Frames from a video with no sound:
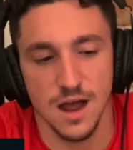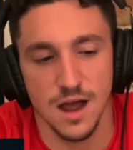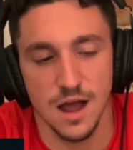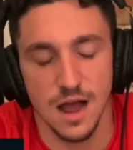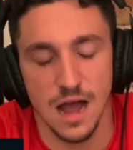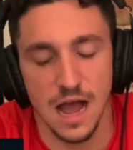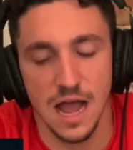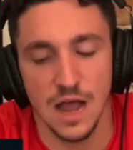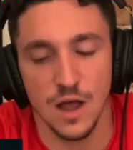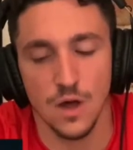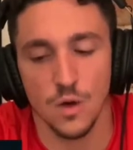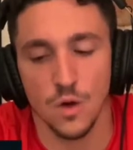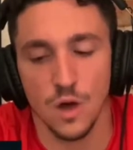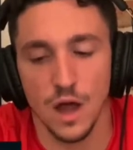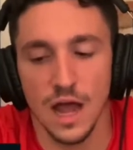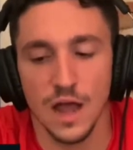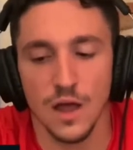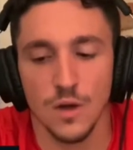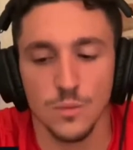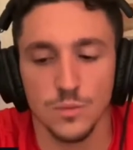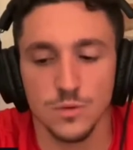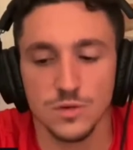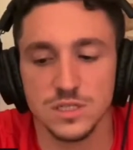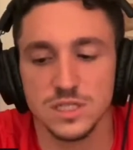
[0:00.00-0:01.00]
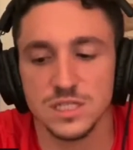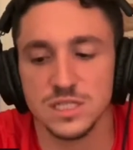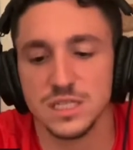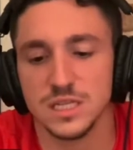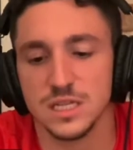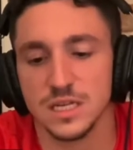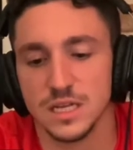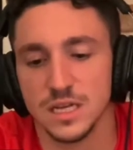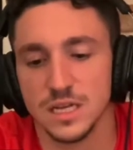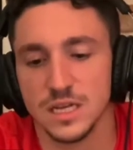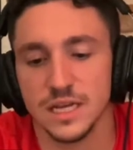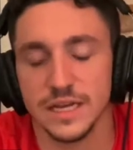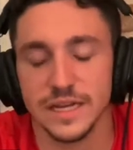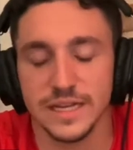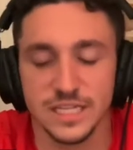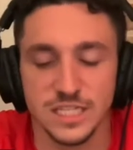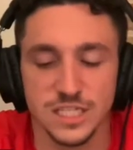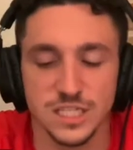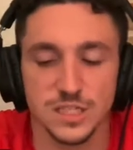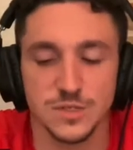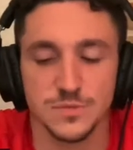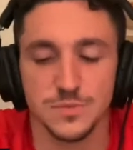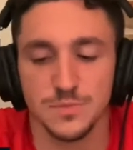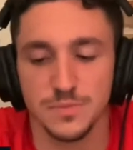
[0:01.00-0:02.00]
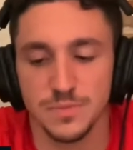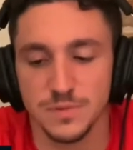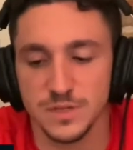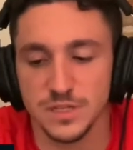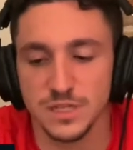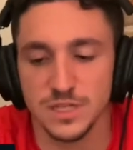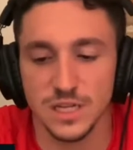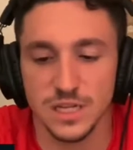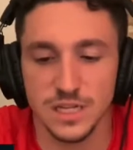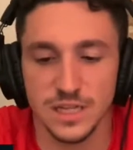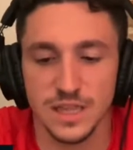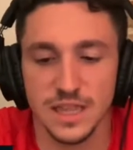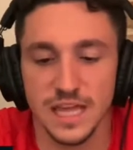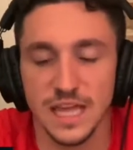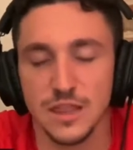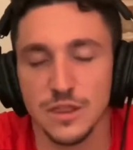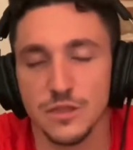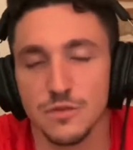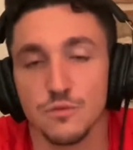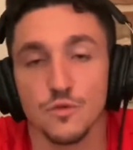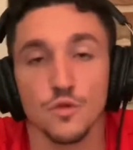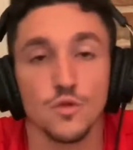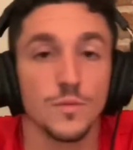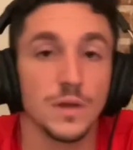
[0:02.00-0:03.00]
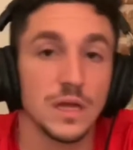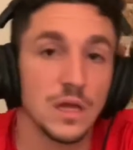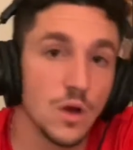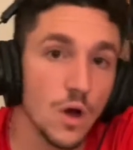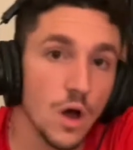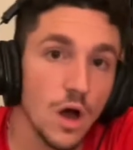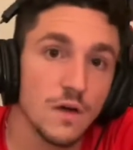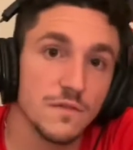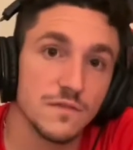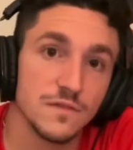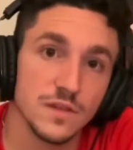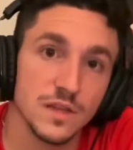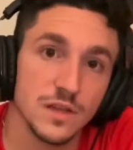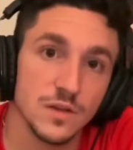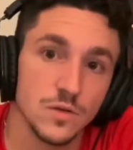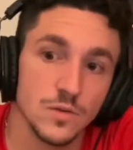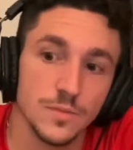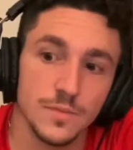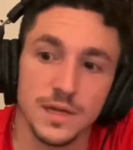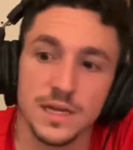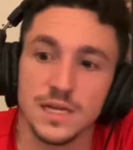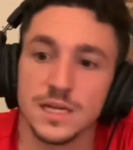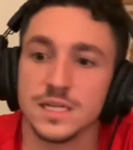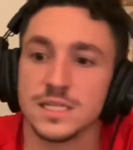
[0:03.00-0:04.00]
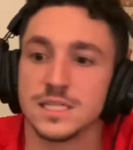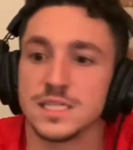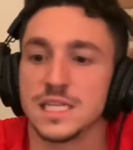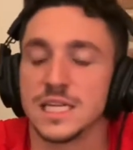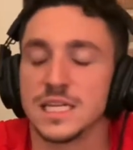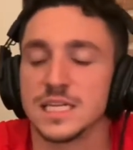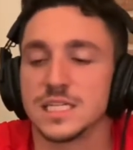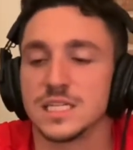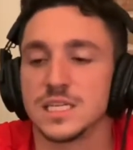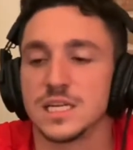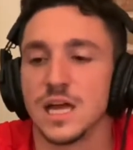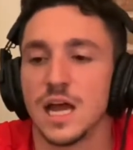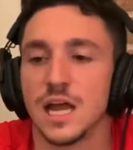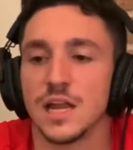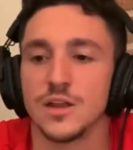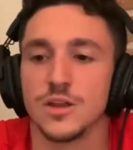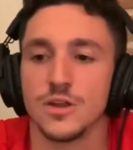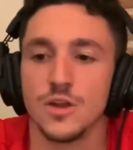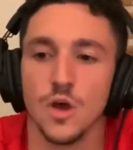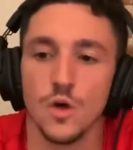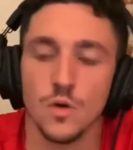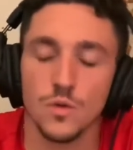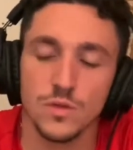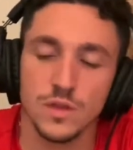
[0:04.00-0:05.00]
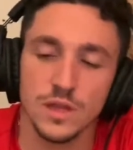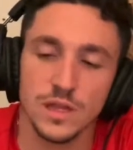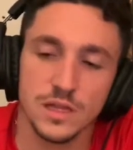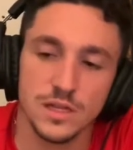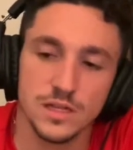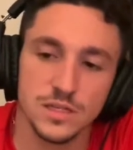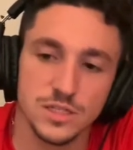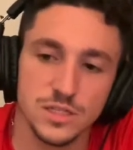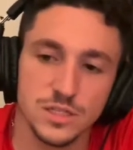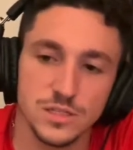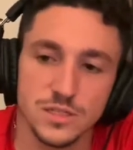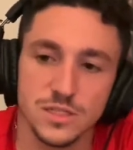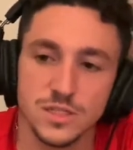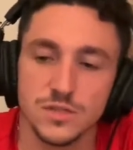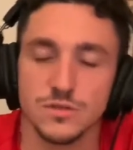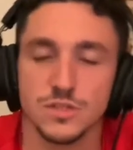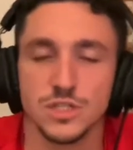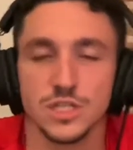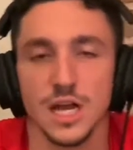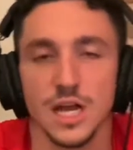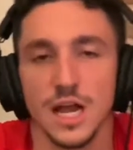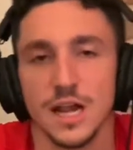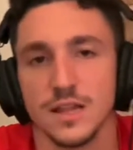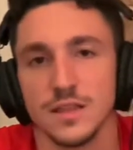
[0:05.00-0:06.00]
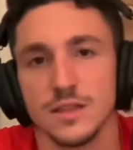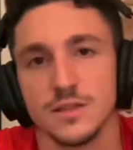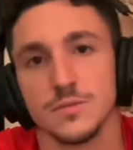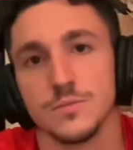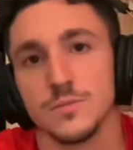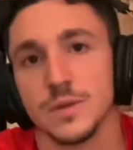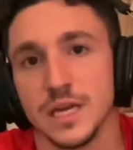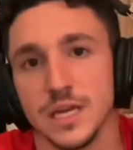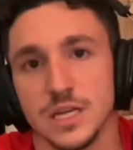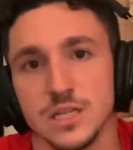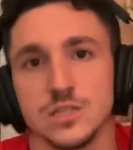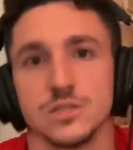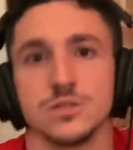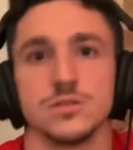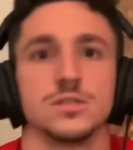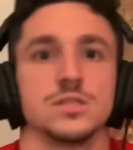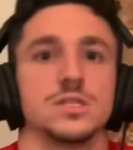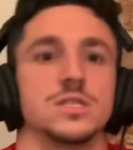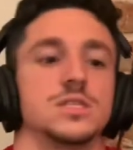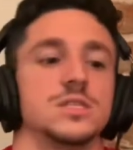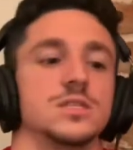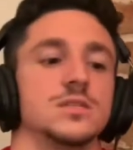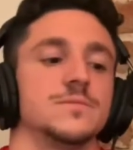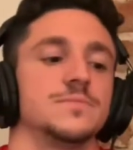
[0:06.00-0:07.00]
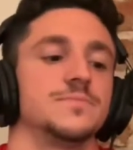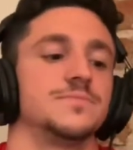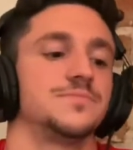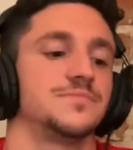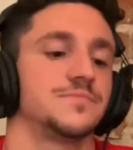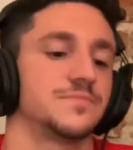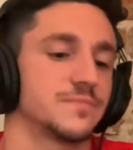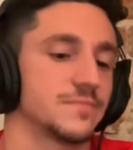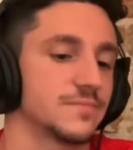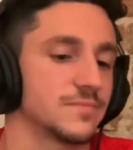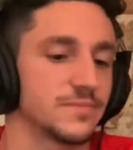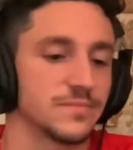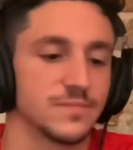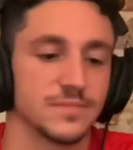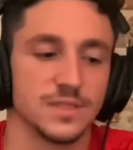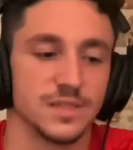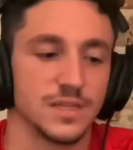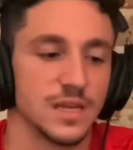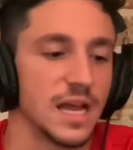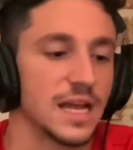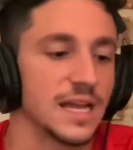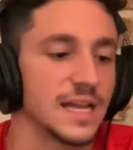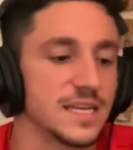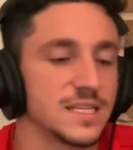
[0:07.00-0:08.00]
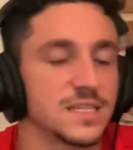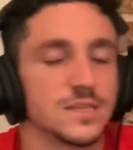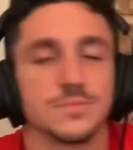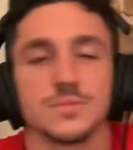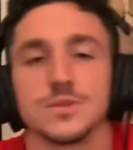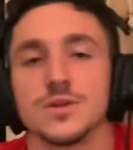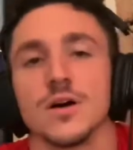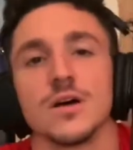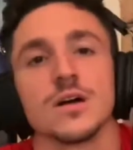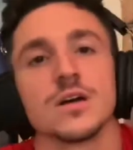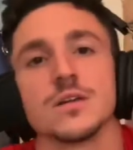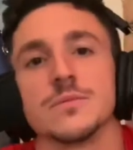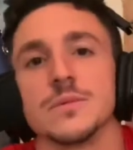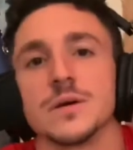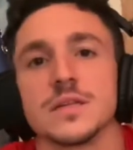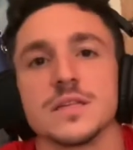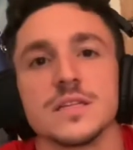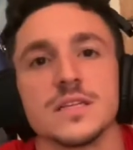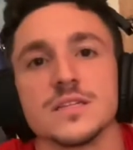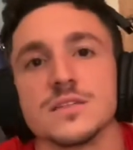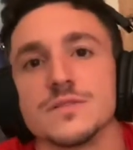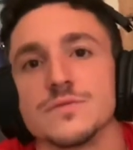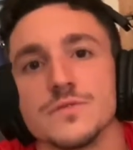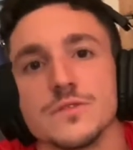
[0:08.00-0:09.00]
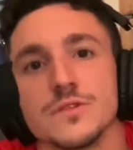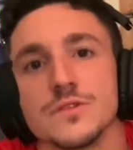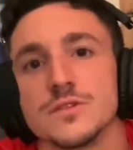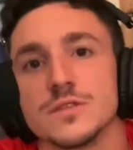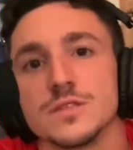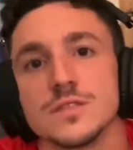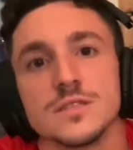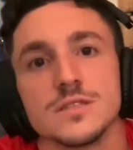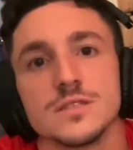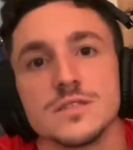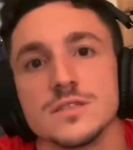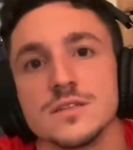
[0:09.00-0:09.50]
I almost they threw me off a little bit because I know that. So Jonathan Majors, I guess I'm talking about this first.